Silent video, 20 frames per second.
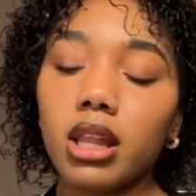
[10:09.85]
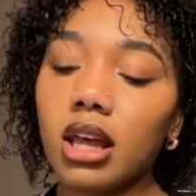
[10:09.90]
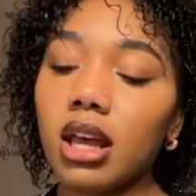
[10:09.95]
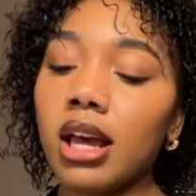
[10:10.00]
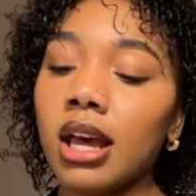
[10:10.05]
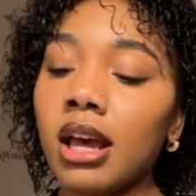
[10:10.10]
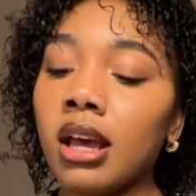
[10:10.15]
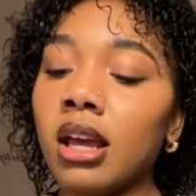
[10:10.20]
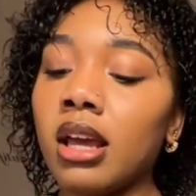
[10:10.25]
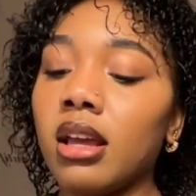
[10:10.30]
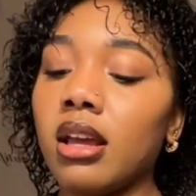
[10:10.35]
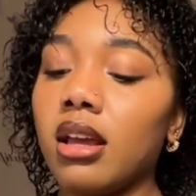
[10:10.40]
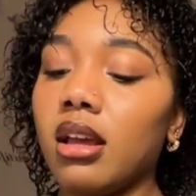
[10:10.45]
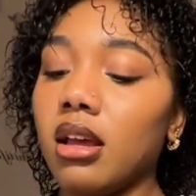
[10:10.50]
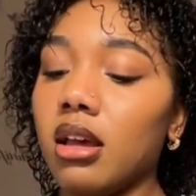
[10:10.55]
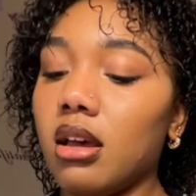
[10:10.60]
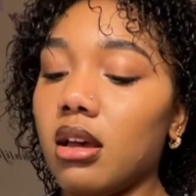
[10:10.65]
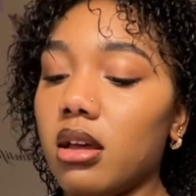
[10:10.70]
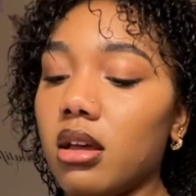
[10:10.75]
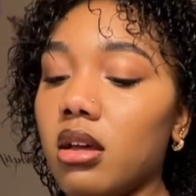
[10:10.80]
eye.
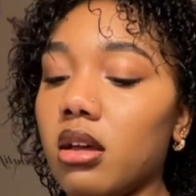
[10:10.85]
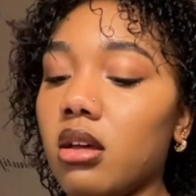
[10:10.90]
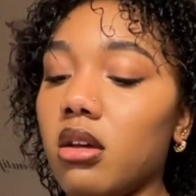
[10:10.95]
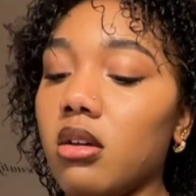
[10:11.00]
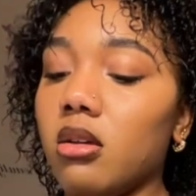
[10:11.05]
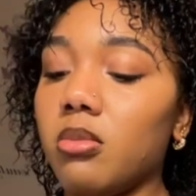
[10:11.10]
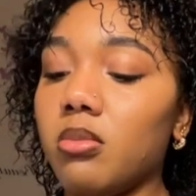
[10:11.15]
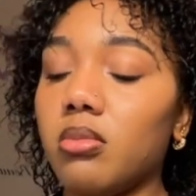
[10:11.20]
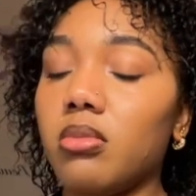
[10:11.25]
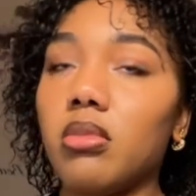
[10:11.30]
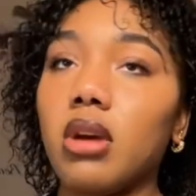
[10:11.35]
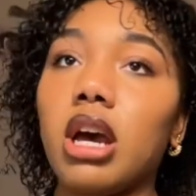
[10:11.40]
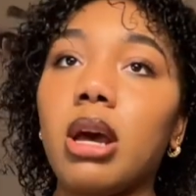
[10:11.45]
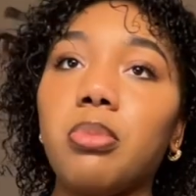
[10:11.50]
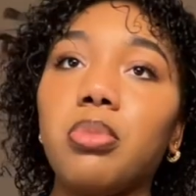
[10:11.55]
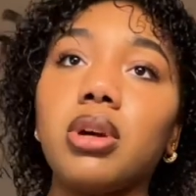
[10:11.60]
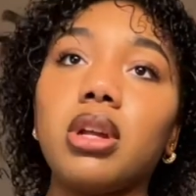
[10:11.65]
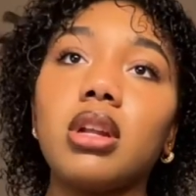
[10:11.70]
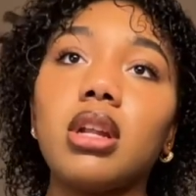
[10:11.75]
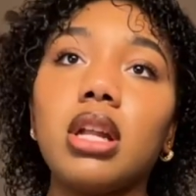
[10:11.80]
I
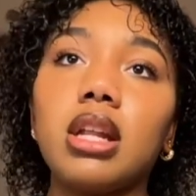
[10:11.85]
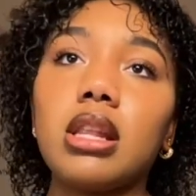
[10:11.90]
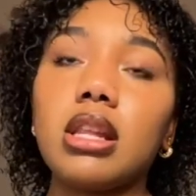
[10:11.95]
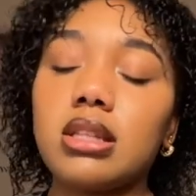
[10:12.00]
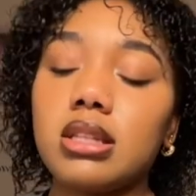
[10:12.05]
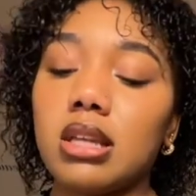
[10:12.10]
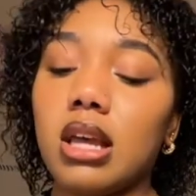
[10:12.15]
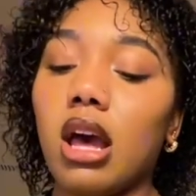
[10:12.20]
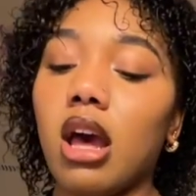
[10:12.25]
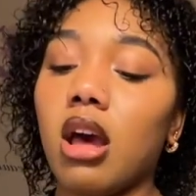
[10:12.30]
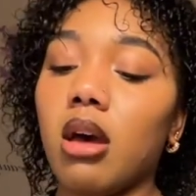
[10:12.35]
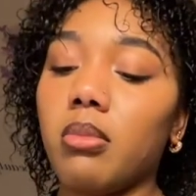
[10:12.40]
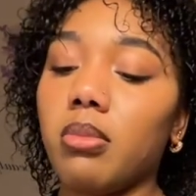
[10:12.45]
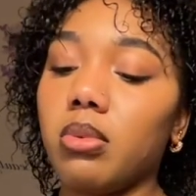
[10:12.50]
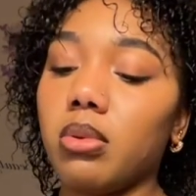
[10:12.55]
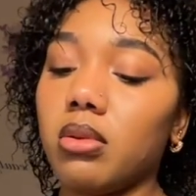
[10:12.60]
put it at the top